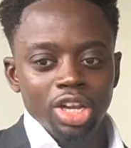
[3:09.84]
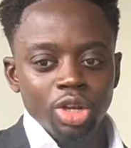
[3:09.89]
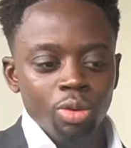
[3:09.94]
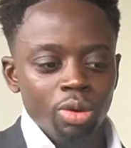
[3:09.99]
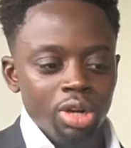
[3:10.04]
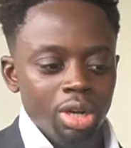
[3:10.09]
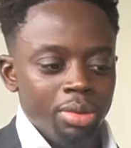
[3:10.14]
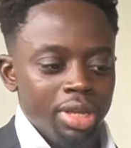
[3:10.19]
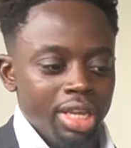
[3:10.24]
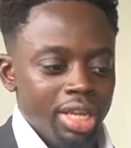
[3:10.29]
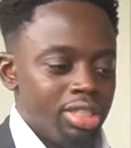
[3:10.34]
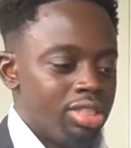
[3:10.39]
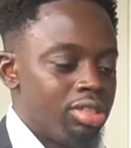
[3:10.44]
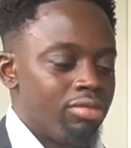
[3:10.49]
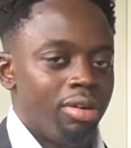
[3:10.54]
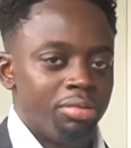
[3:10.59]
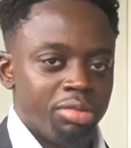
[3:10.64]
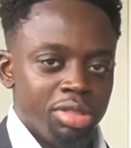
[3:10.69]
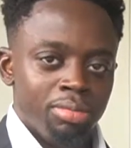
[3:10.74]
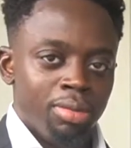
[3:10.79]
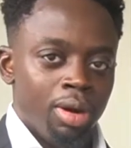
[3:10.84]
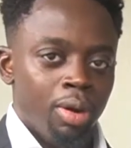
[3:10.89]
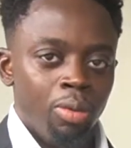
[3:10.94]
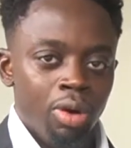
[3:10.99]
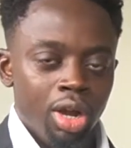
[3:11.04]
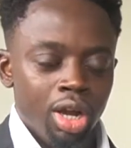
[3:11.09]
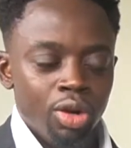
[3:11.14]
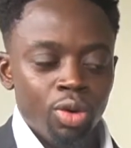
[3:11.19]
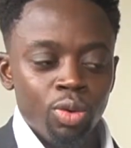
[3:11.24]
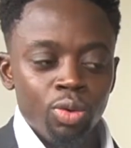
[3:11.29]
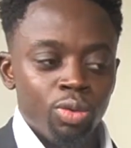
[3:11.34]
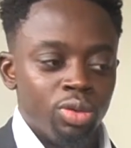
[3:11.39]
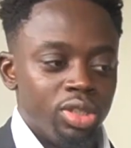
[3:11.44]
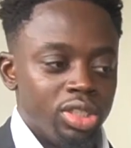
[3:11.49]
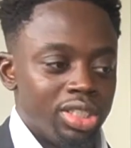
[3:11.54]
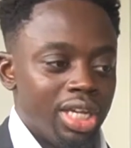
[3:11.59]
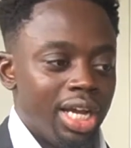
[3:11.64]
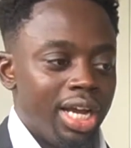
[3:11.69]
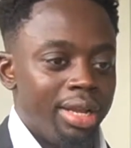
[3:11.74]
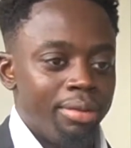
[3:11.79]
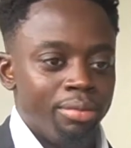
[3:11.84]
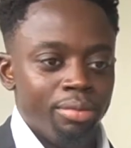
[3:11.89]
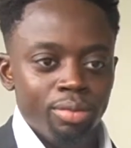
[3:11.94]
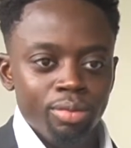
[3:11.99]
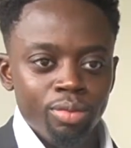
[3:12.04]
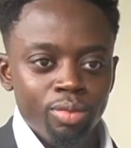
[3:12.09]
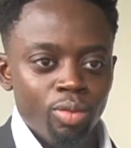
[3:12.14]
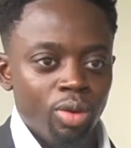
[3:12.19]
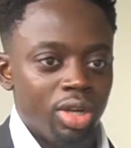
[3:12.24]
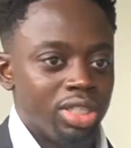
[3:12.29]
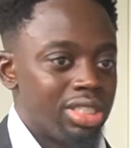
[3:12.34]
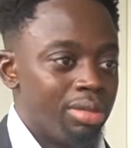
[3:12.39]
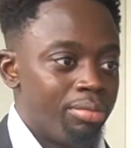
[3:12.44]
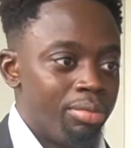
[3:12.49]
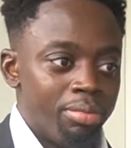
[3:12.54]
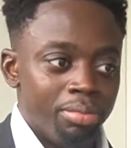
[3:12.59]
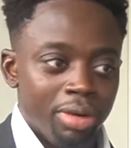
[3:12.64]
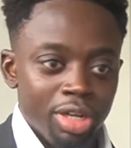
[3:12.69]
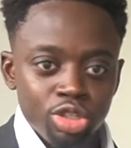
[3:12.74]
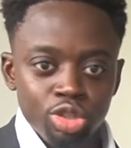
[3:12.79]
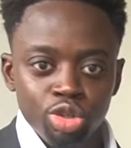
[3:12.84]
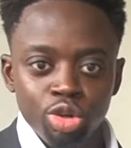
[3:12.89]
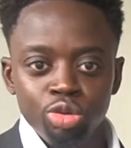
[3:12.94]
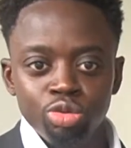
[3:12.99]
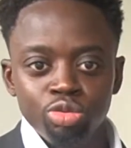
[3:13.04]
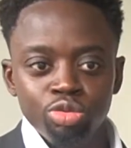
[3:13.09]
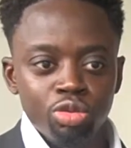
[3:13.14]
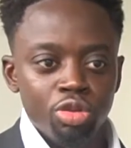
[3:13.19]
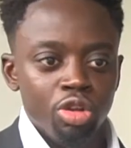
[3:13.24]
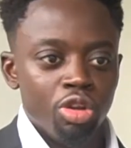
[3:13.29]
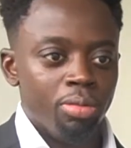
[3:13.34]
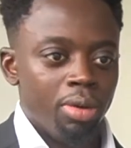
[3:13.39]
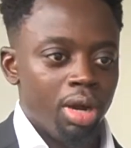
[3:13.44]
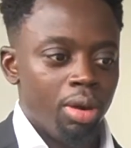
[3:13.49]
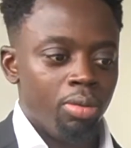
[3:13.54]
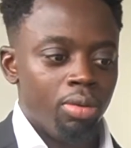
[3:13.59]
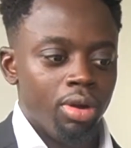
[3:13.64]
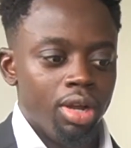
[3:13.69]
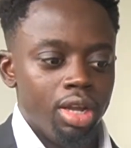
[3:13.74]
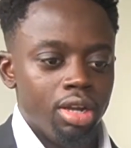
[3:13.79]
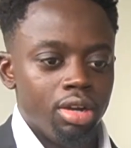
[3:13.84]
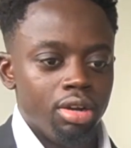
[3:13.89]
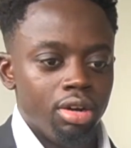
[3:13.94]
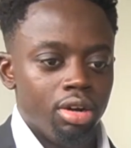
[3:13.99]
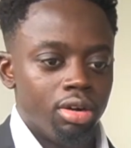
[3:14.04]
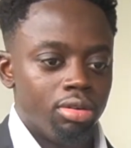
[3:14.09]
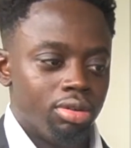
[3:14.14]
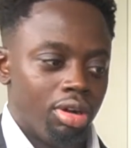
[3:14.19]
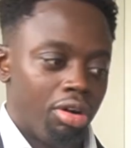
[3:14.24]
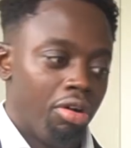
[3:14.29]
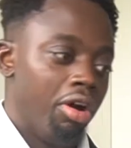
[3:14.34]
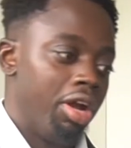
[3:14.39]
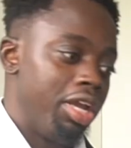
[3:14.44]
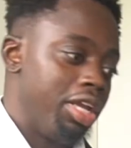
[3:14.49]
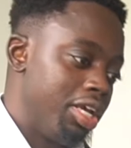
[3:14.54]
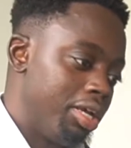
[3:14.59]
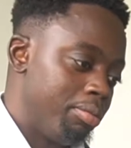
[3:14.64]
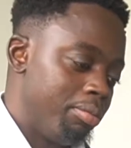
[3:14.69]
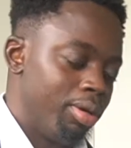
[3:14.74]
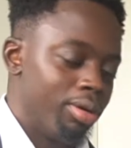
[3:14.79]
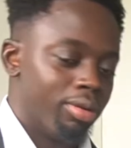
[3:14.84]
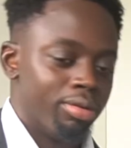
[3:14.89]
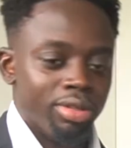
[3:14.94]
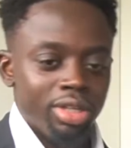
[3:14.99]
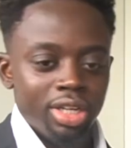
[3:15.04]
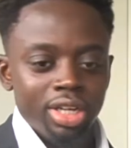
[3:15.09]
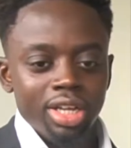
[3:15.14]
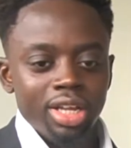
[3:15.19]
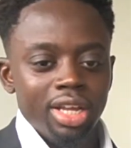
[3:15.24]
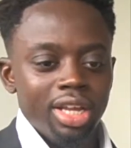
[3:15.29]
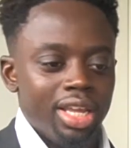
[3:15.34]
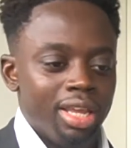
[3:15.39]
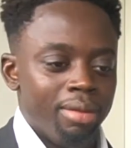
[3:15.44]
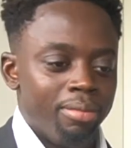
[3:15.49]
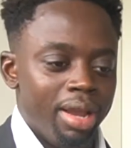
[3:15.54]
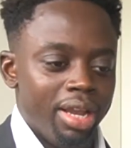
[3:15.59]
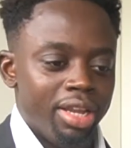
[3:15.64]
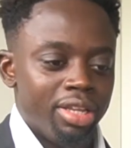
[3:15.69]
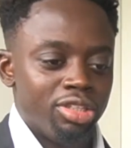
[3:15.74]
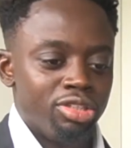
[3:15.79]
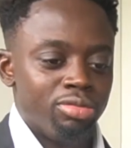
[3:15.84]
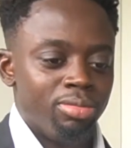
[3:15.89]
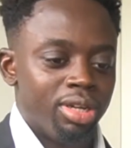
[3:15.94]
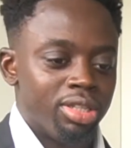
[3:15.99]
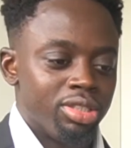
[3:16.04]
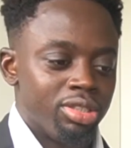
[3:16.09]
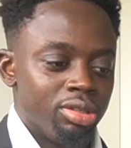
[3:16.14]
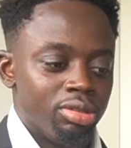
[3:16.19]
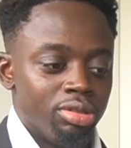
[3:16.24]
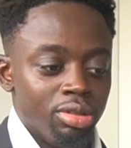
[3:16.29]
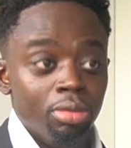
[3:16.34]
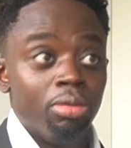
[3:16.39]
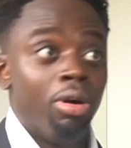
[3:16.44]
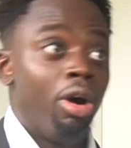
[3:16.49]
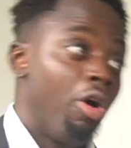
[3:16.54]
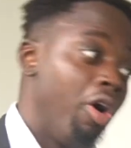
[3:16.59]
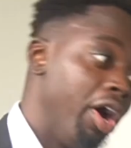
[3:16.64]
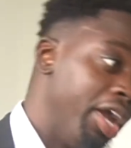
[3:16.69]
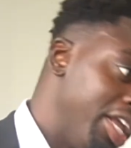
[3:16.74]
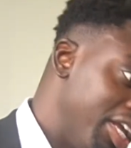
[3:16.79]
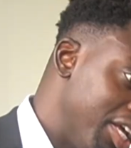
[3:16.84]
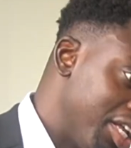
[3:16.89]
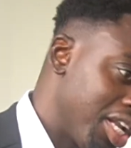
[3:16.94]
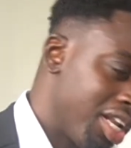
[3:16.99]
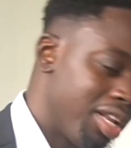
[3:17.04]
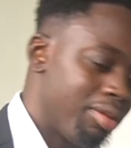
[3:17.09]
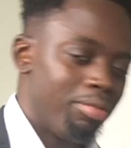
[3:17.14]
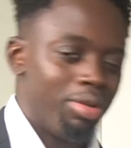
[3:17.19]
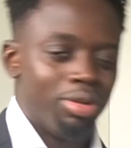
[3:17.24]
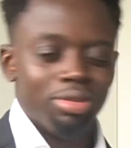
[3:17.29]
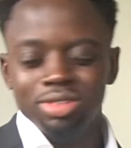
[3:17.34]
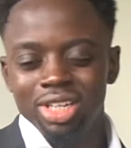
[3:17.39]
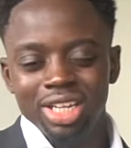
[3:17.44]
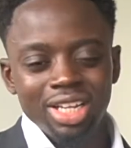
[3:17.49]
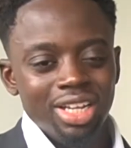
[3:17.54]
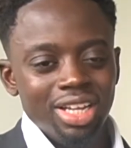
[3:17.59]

don't want to be interrupting my work all the time whilst I'm in my zone doing my work. Oh, I gotta eat a meal, get back into my zone. Oh, I wanna eat another meal.